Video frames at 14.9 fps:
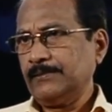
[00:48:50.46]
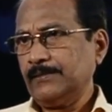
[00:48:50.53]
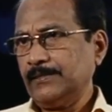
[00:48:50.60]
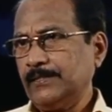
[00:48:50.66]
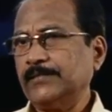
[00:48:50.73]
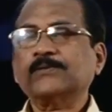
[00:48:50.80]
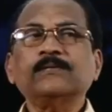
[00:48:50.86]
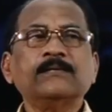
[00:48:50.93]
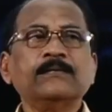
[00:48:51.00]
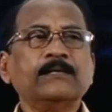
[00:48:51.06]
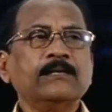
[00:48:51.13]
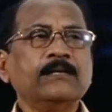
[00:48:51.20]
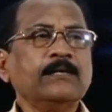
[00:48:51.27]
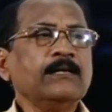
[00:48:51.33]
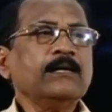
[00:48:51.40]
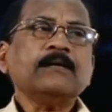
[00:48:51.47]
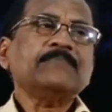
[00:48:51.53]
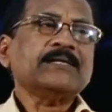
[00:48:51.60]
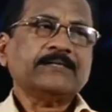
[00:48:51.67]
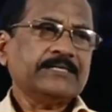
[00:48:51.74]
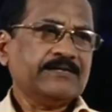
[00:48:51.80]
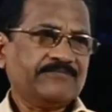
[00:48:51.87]
It will
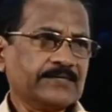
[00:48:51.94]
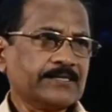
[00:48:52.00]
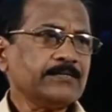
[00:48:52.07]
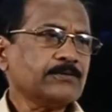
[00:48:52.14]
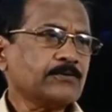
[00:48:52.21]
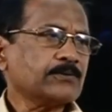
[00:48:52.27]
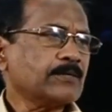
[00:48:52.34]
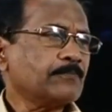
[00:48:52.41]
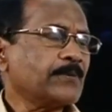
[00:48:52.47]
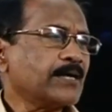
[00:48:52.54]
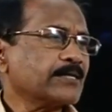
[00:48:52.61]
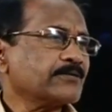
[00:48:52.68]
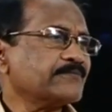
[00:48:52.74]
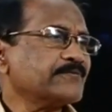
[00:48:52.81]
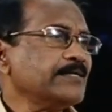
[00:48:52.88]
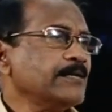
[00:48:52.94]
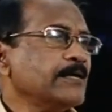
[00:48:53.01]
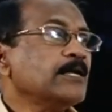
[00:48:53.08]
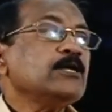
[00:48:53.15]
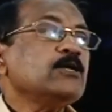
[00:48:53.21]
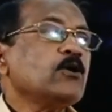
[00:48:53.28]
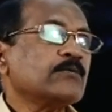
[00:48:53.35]
be difficult on the part of the
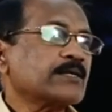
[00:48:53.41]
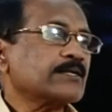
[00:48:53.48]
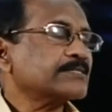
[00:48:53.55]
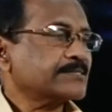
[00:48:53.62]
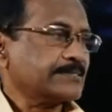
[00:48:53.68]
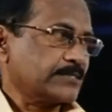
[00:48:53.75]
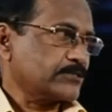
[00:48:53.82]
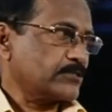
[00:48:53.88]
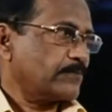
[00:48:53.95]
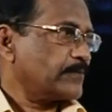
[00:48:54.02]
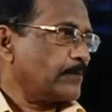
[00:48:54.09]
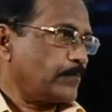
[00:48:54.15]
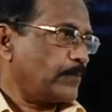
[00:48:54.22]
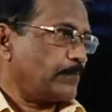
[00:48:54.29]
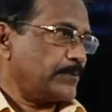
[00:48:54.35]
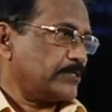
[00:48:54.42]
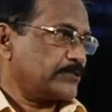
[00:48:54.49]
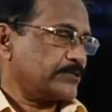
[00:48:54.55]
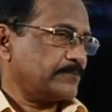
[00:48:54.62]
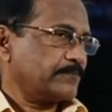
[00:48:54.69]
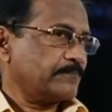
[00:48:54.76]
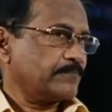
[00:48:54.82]
lower section of the population.